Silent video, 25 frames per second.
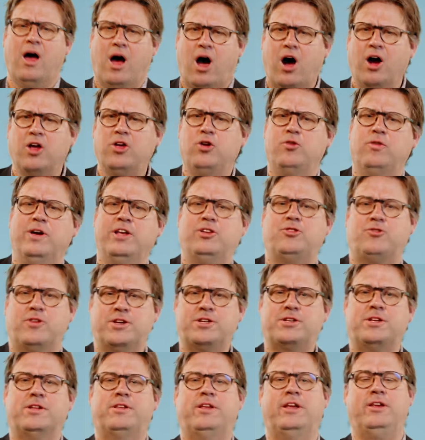Are you
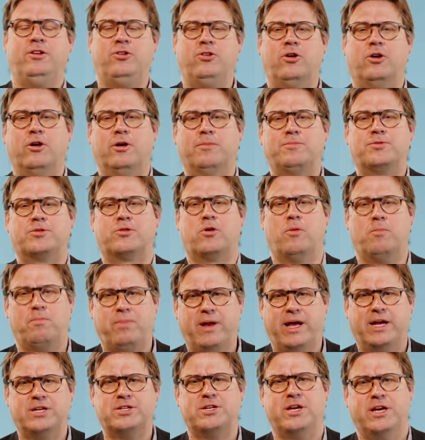interested in Europe's
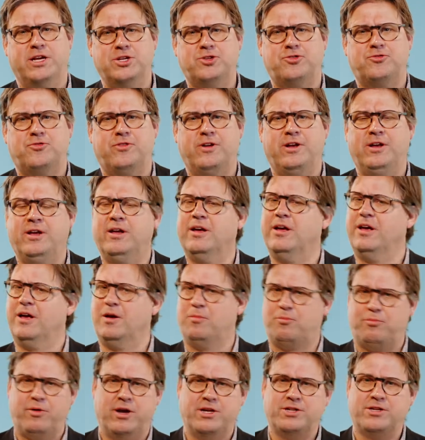complex history,
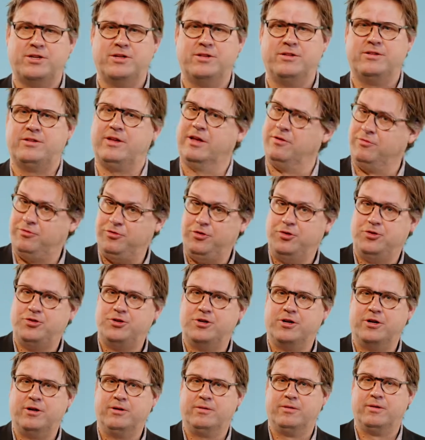present and
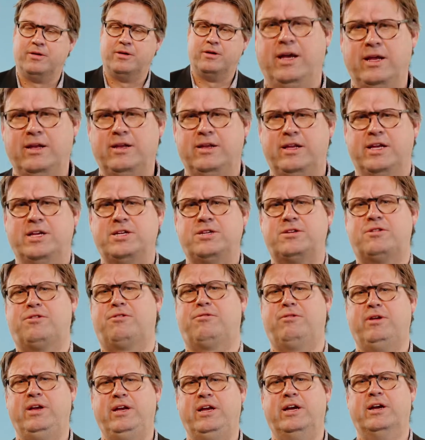future? In this
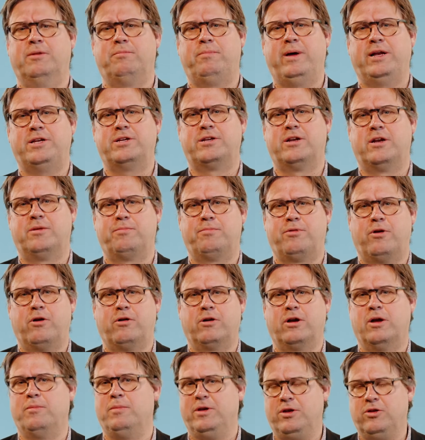three-year bachelor
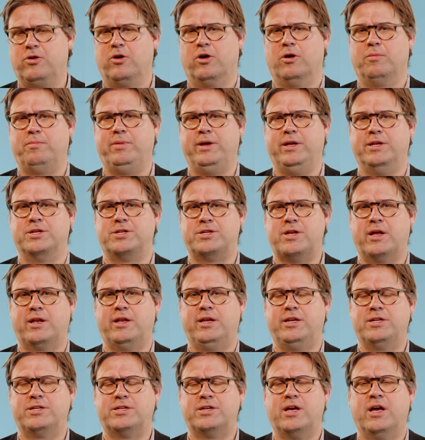program in European
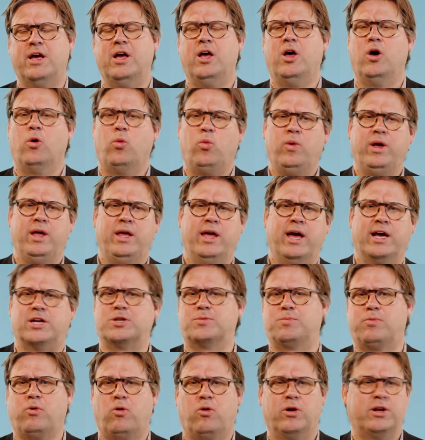Studies, we
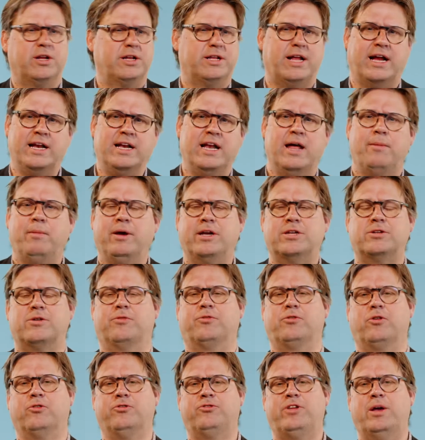explore the dynamics
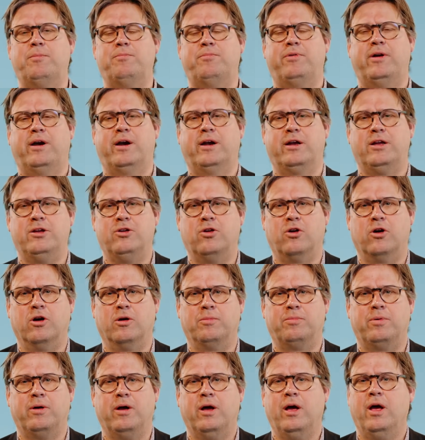of contemporary
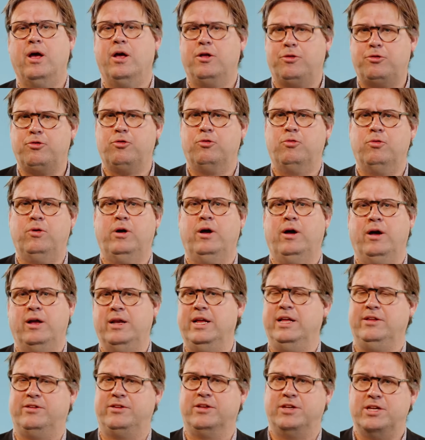Europe through
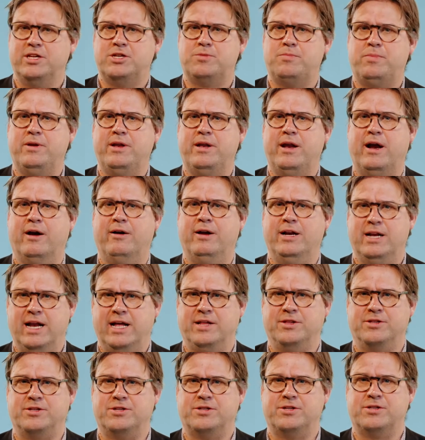an interdisciplinary
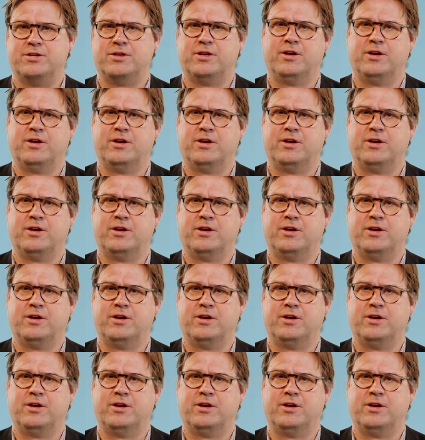lens.